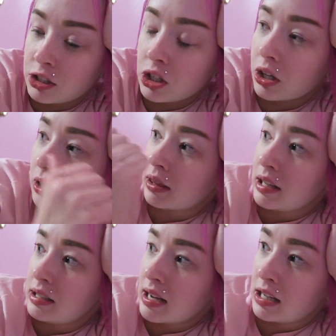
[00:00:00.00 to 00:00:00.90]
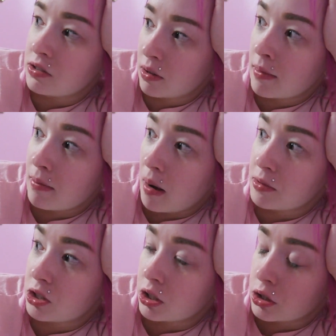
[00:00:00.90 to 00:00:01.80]
took the days from my
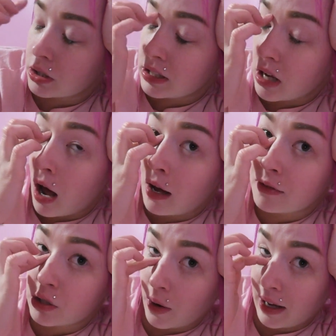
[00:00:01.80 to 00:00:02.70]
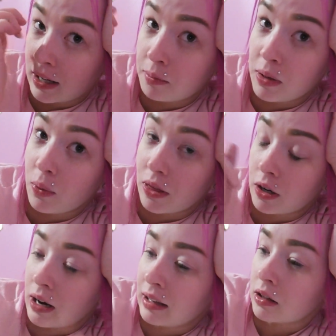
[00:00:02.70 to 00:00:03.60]
mom's surgeries off so I could be with
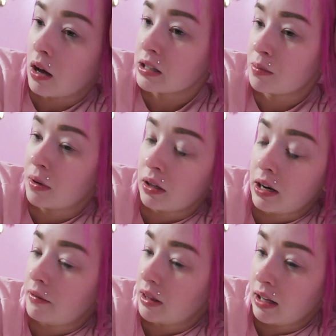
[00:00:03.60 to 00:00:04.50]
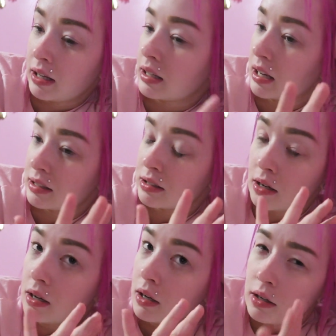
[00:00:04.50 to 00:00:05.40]
her at the hospital and everything in case
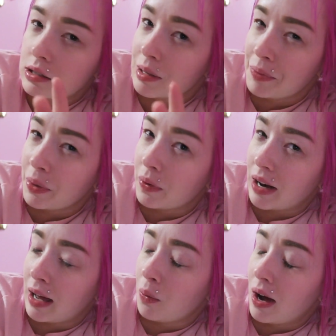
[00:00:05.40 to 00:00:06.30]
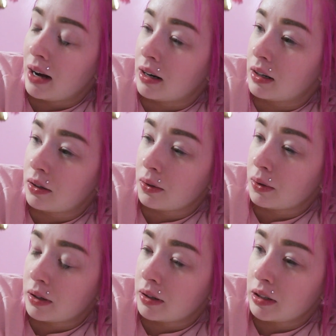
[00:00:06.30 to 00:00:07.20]
something went haywire,
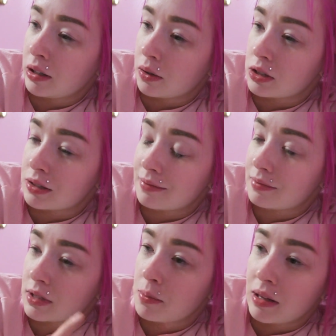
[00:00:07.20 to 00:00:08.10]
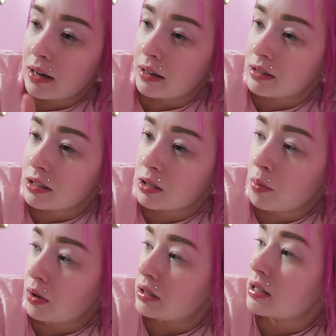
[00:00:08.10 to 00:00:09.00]
or, you know, just to be there as a
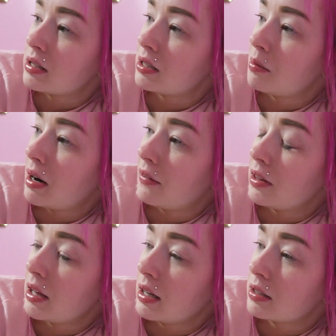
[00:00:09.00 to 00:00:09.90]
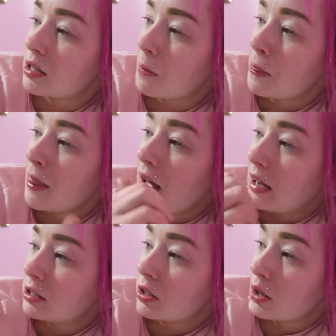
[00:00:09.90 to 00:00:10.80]
support system and everything. So
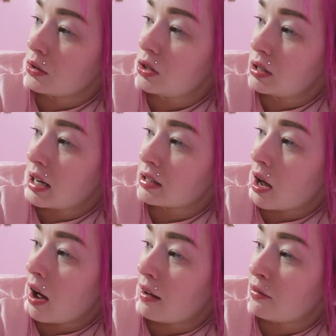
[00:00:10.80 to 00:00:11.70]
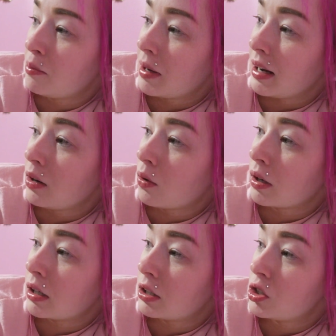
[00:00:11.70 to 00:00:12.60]
I took those 2 days off, but in
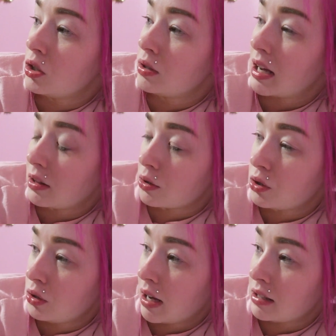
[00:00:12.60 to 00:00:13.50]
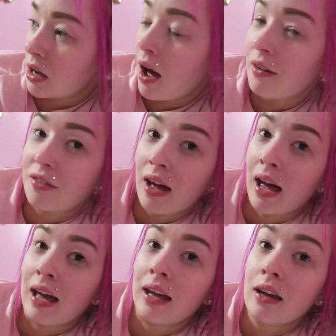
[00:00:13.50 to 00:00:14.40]
order to take those 2 days off,
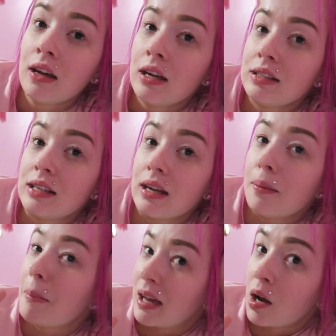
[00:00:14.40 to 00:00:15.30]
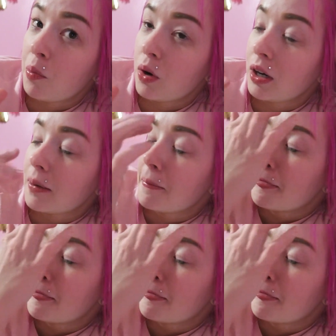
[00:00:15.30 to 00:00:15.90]
I did makeup work.